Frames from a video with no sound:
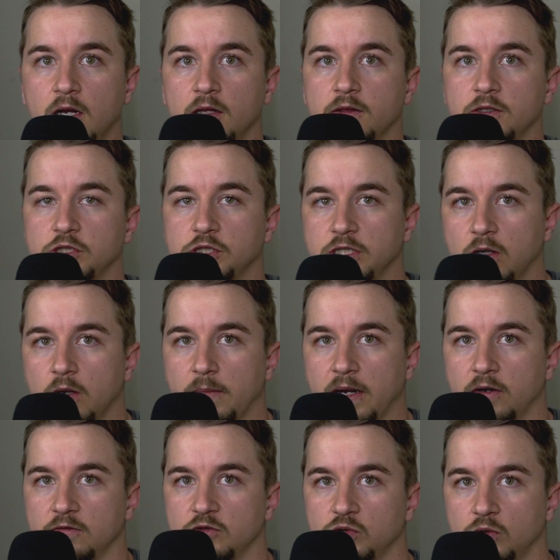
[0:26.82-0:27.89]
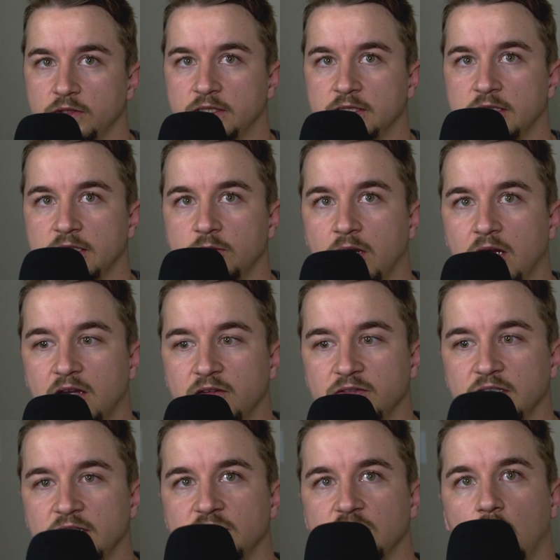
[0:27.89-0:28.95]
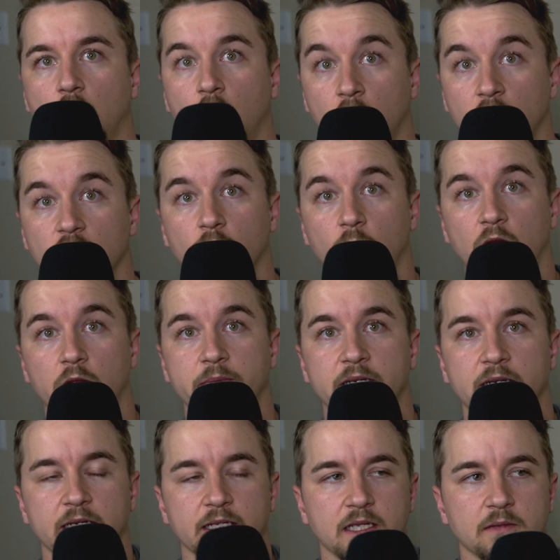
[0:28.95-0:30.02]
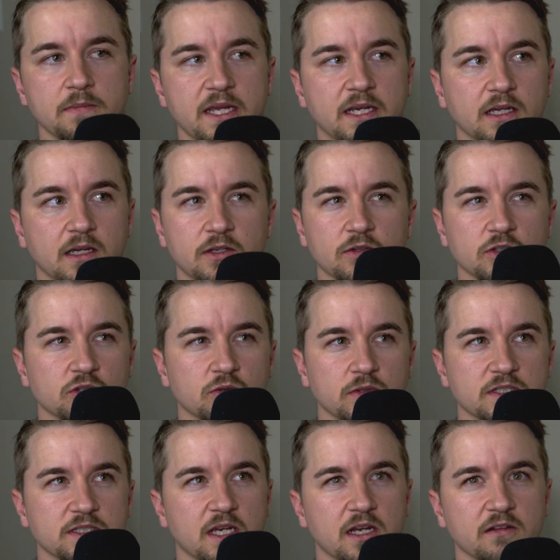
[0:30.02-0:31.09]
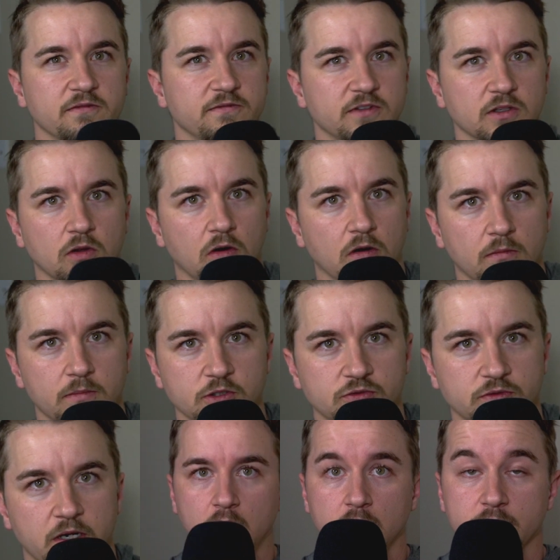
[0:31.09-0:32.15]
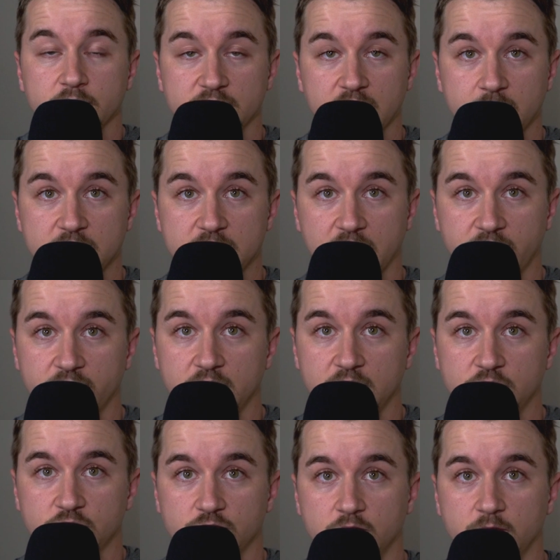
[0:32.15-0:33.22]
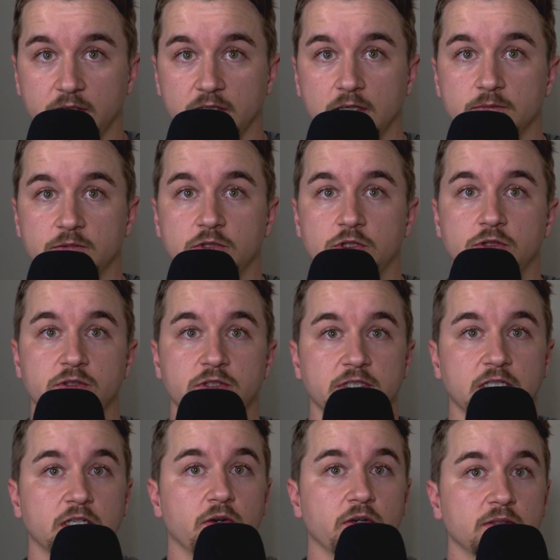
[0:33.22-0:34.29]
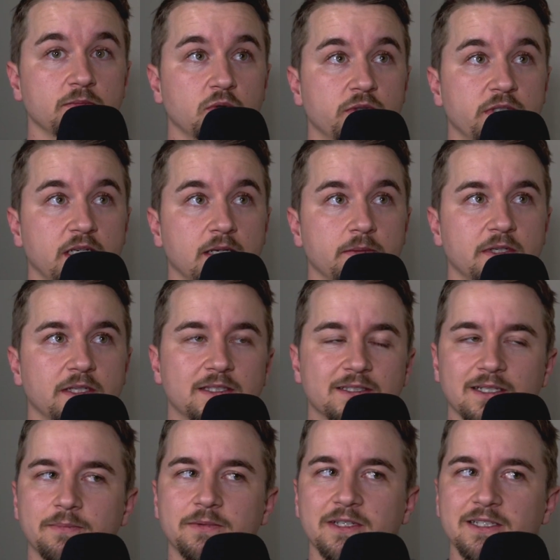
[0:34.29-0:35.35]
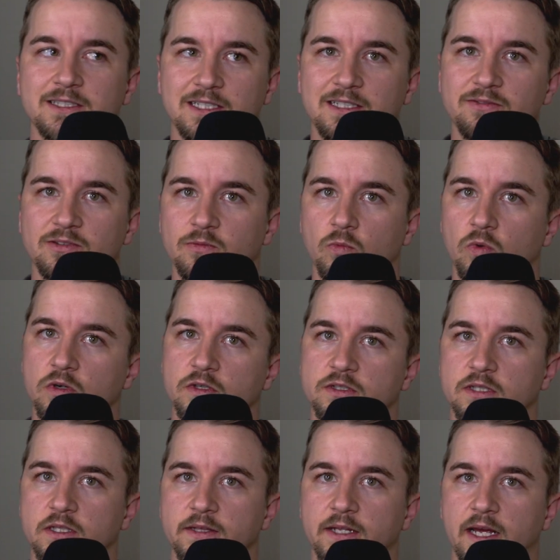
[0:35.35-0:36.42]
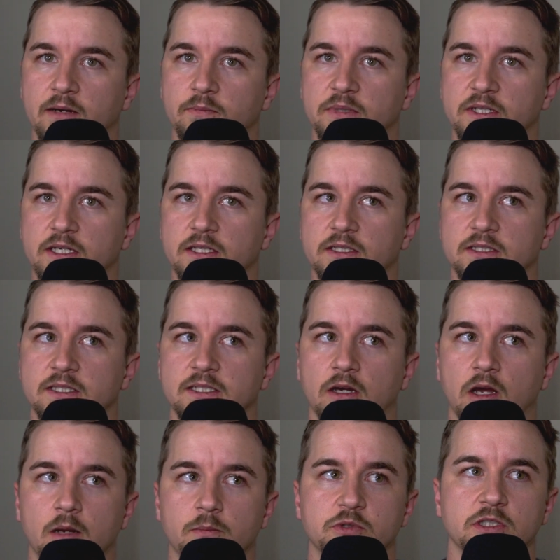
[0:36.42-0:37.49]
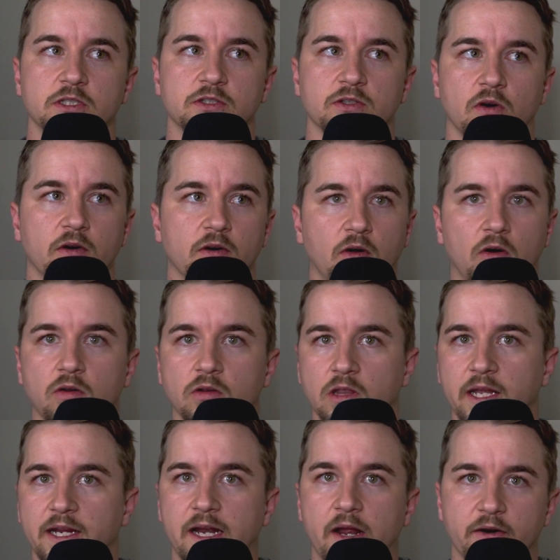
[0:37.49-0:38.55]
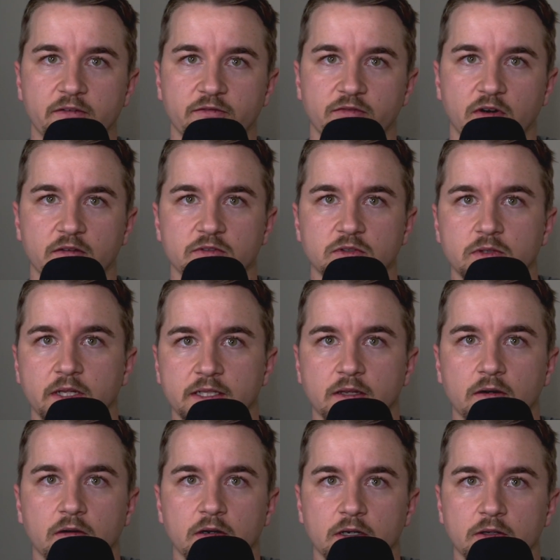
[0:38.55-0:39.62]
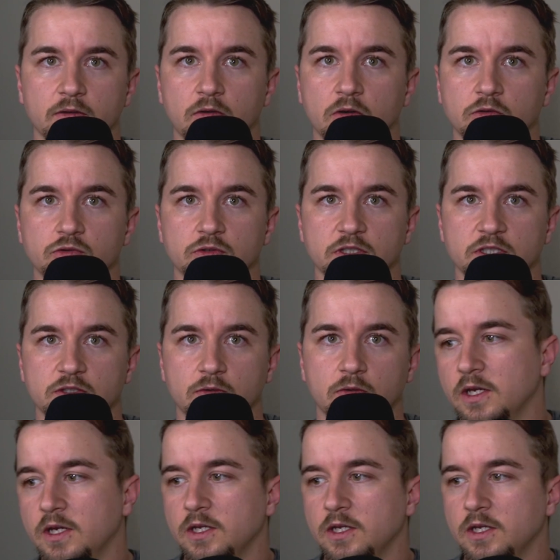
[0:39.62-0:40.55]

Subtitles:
The sheer amount of choices that you have is overwhelming, and it can make your choice kind of feel arbitrary. The same is definitely true when it comes to choosing a coding bootcamp, except it's even worse than that because the options aren't all laid out in front of you like they are at a grocery store.